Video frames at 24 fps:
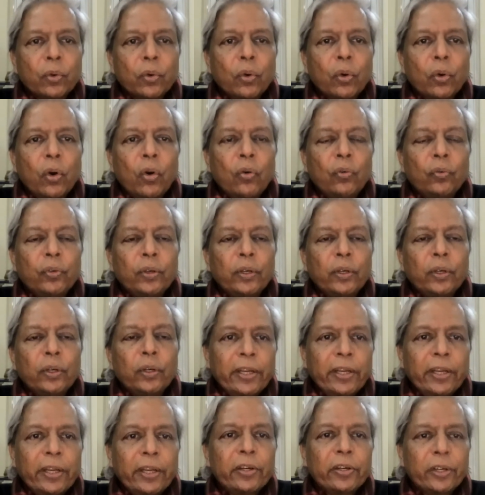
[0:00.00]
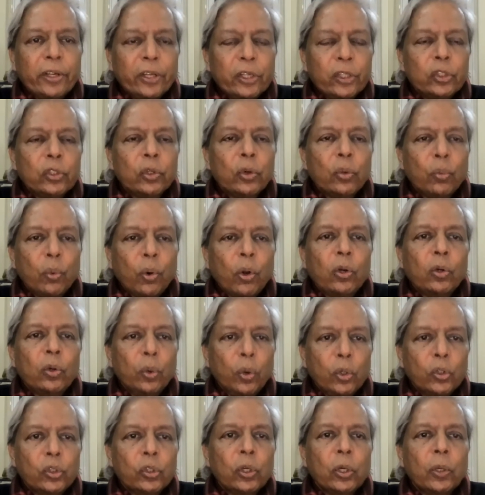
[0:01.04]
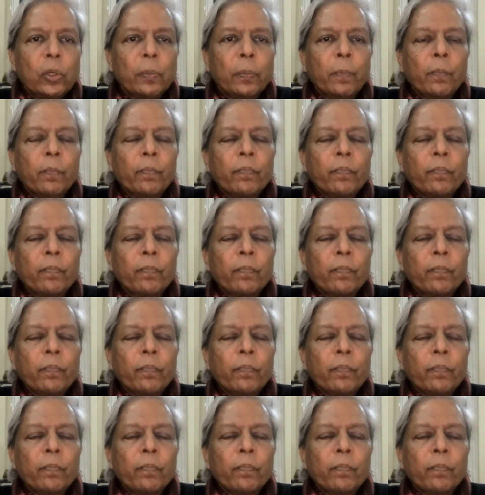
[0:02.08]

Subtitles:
of awareness of what goes on.